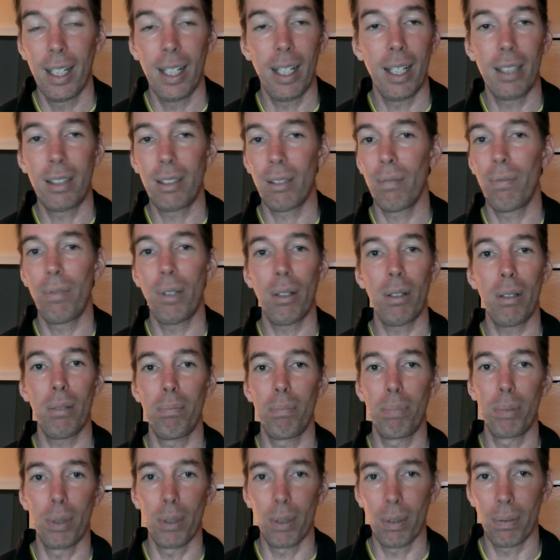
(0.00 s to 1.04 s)
it's a very
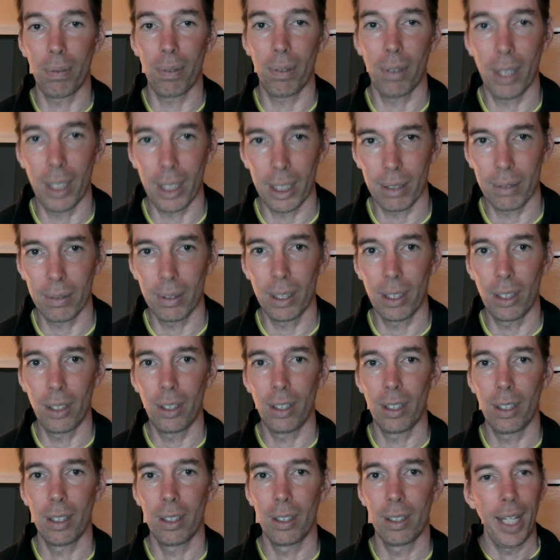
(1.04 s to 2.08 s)
beautiful language.